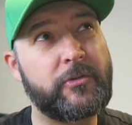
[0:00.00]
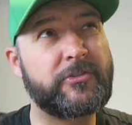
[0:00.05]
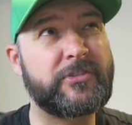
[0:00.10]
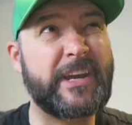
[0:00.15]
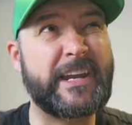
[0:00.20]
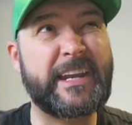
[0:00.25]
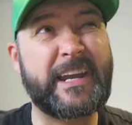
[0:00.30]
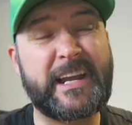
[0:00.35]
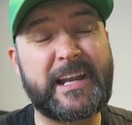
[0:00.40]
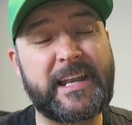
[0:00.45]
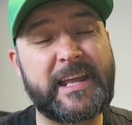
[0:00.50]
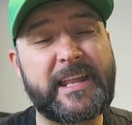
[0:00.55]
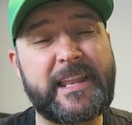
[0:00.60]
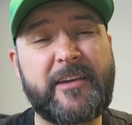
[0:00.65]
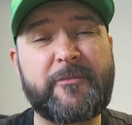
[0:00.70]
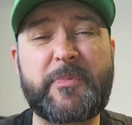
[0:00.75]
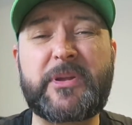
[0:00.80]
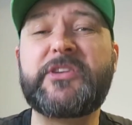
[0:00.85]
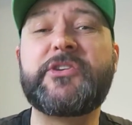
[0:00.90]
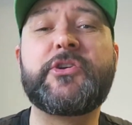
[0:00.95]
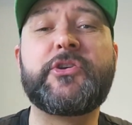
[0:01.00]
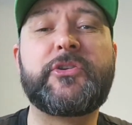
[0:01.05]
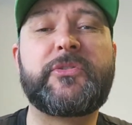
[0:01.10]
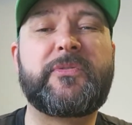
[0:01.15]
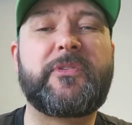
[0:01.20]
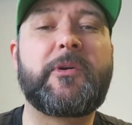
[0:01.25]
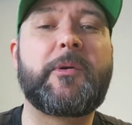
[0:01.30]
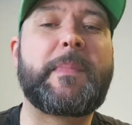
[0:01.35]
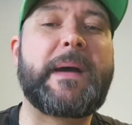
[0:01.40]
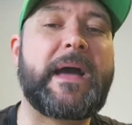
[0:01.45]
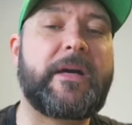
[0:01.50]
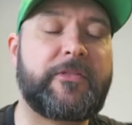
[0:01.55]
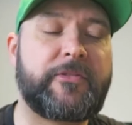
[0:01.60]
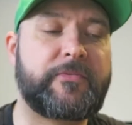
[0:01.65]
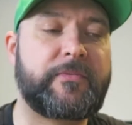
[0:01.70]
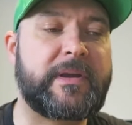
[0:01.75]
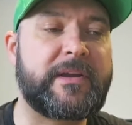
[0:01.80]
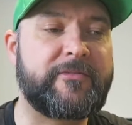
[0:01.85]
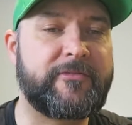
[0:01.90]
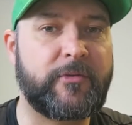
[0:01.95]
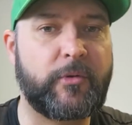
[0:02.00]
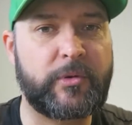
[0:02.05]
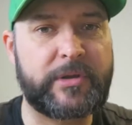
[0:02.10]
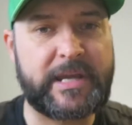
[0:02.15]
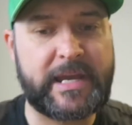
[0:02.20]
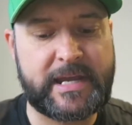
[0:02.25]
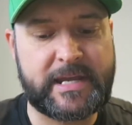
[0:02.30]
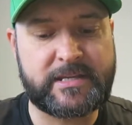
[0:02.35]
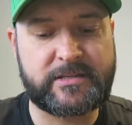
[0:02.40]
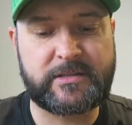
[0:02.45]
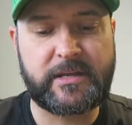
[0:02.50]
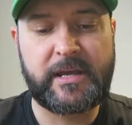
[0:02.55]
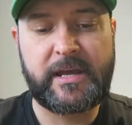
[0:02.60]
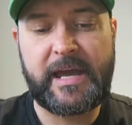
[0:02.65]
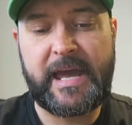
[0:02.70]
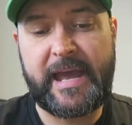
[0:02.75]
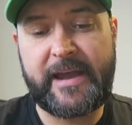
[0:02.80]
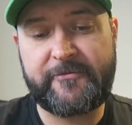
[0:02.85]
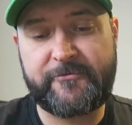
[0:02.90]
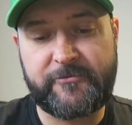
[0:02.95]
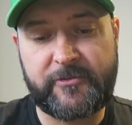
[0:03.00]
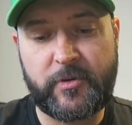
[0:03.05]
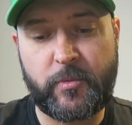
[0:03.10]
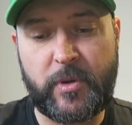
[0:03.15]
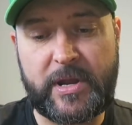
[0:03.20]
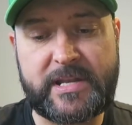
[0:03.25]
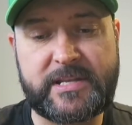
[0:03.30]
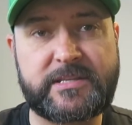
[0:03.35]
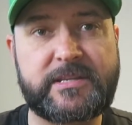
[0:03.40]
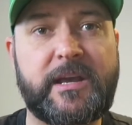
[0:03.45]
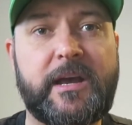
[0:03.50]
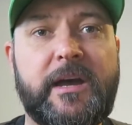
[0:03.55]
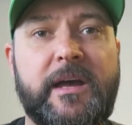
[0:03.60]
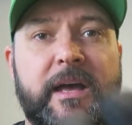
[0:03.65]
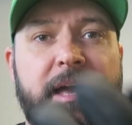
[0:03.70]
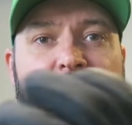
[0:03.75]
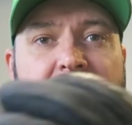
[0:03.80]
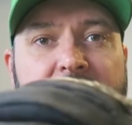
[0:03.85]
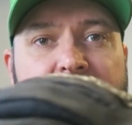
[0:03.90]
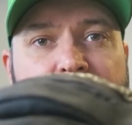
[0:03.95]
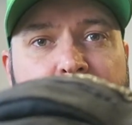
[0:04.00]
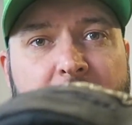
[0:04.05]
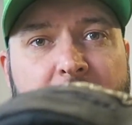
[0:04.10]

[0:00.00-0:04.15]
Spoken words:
technically they've been used for about 3-4 years every winter, and they're